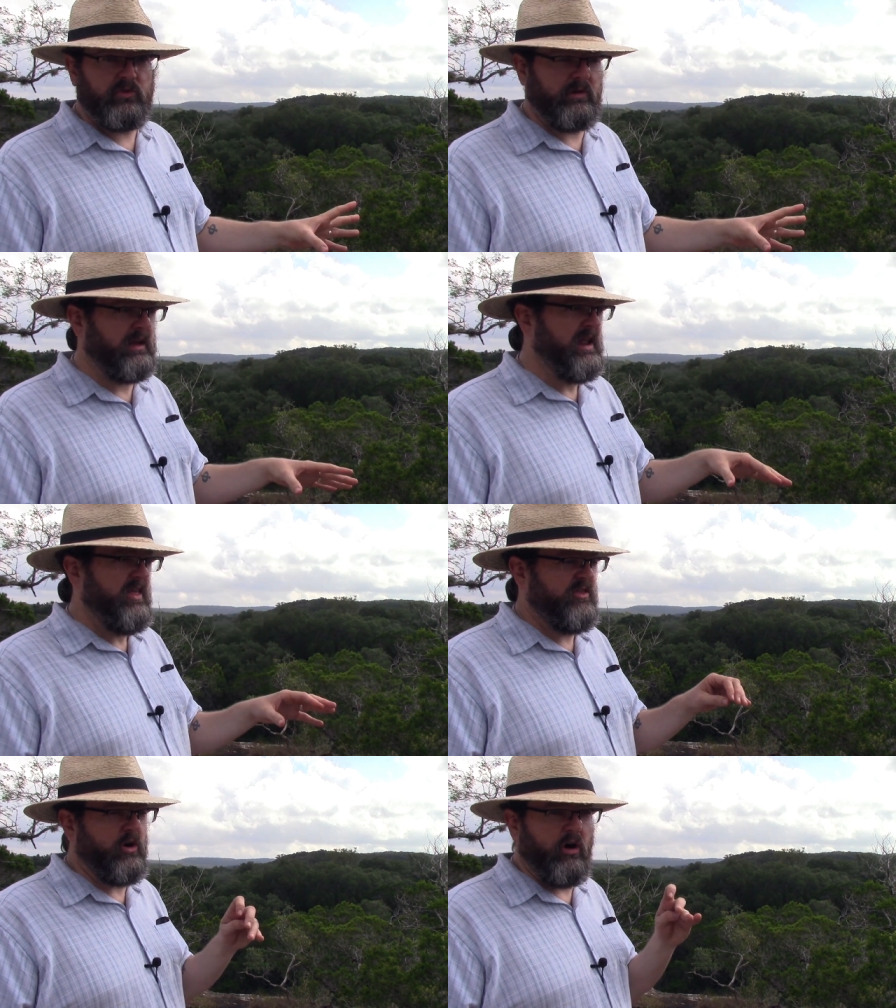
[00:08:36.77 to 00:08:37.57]
Right?
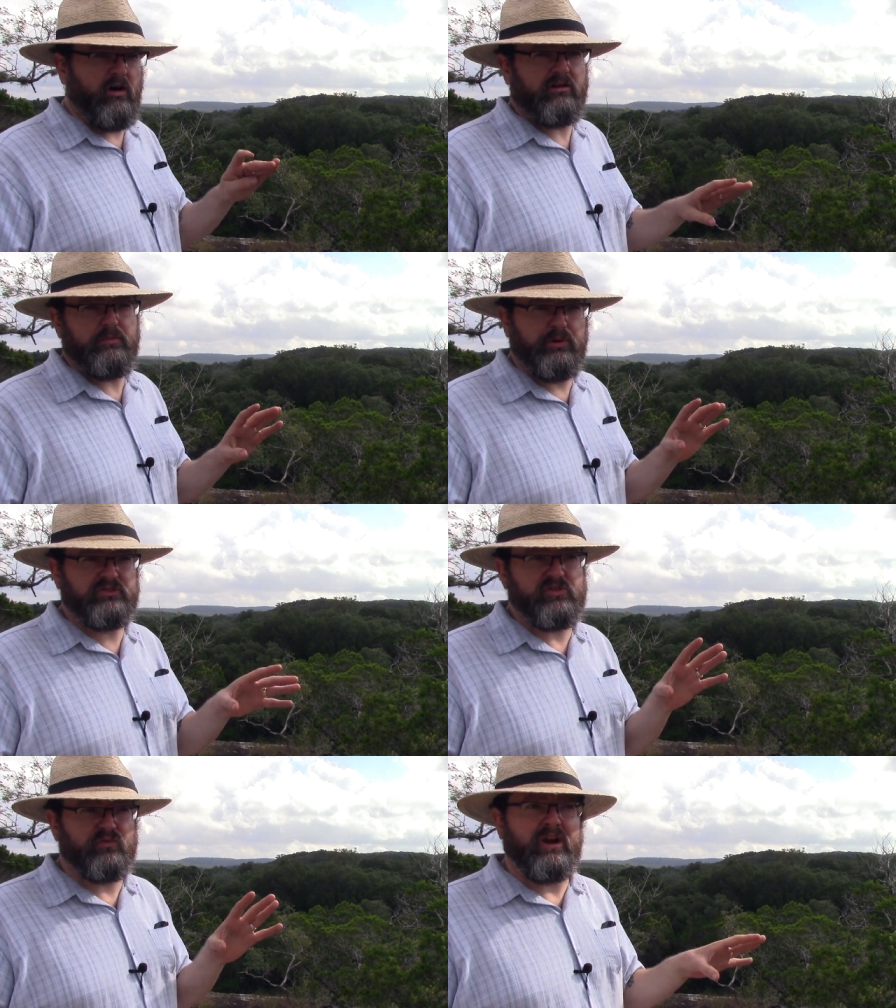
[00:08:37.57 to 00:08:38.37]
They're all
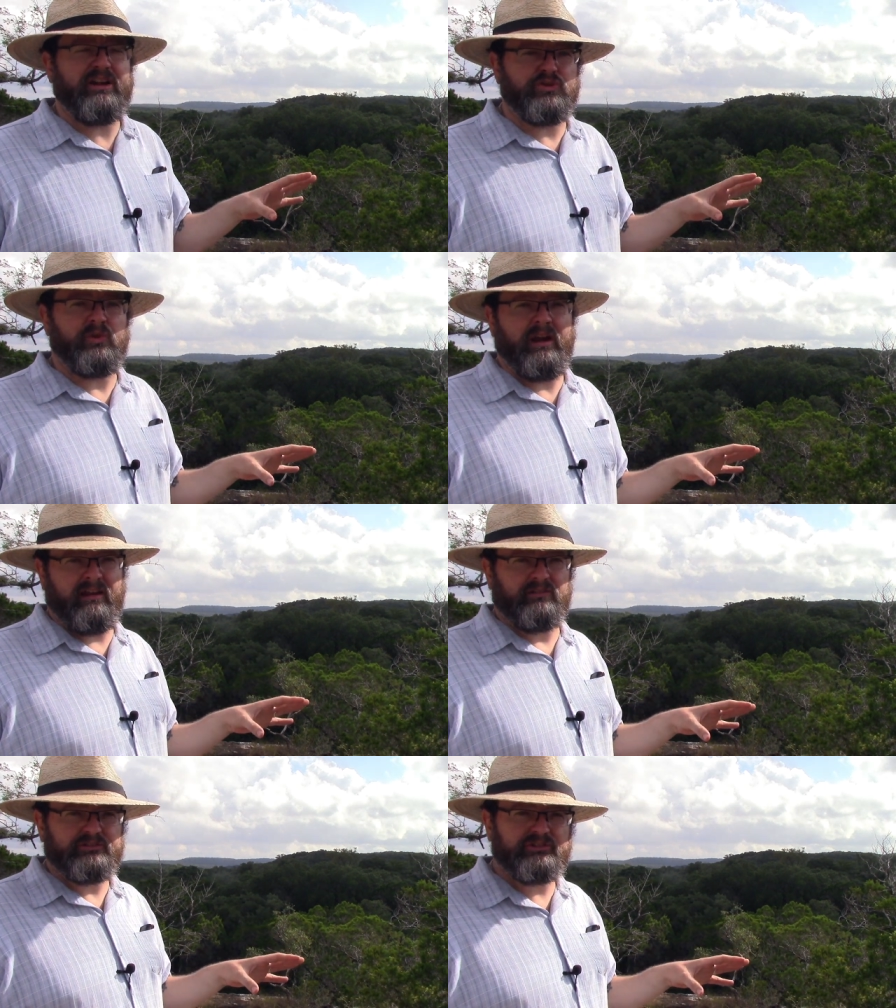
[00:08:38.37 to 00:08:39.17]
composed of right
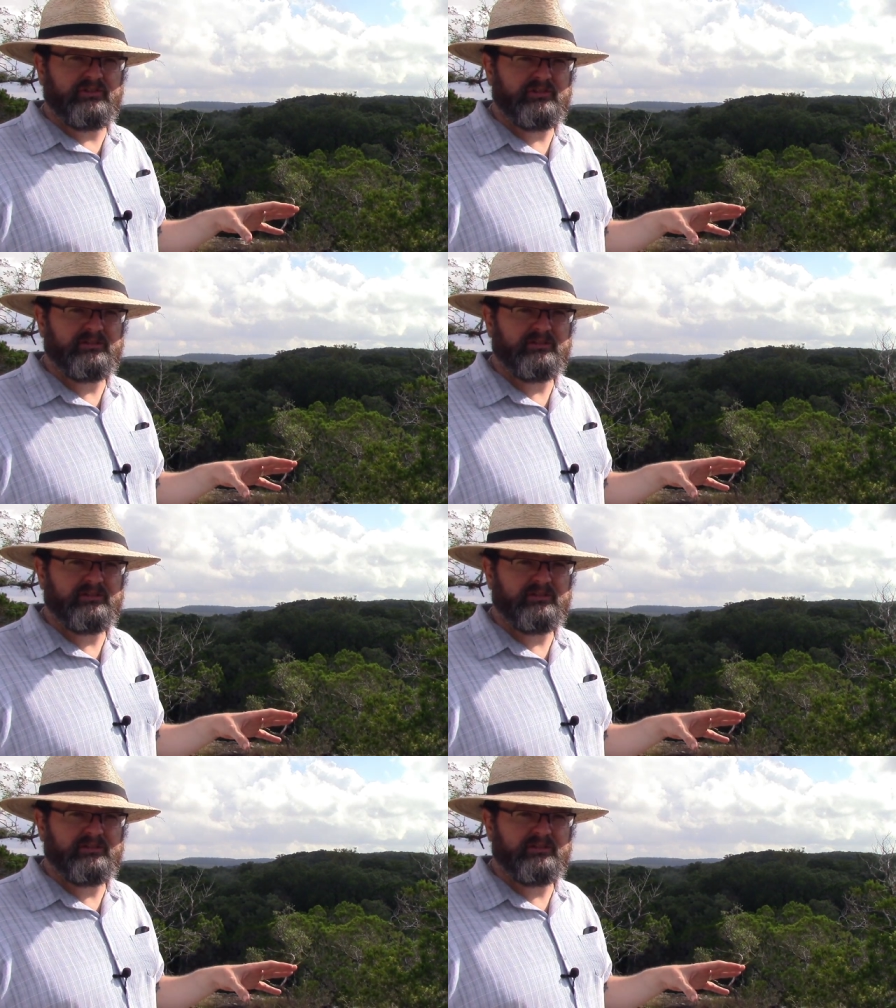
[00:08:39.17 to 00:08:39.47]
triangles.